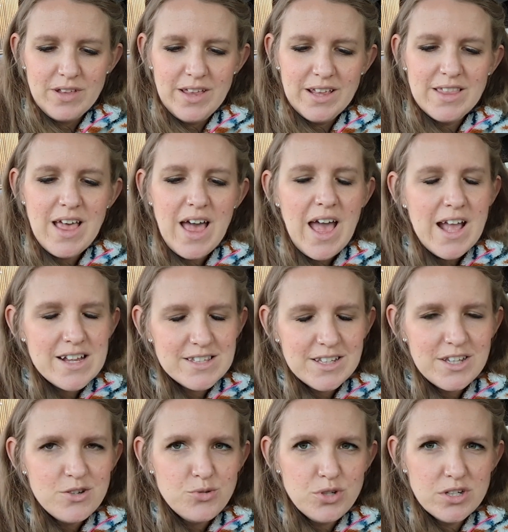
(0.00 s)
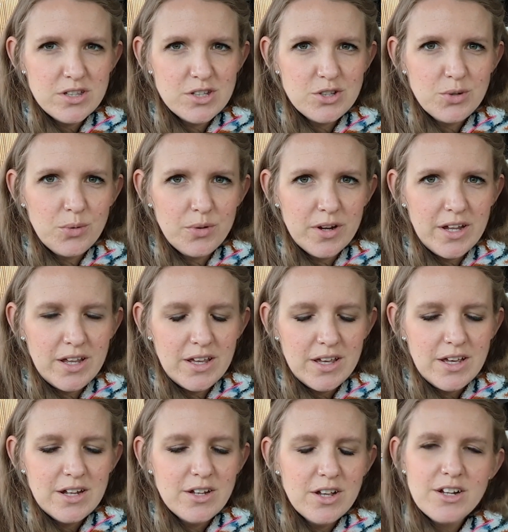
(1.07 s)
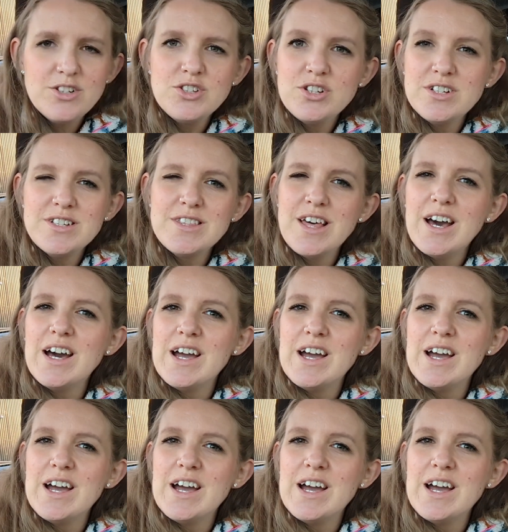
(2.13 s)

Like the execution of the story, not as good as the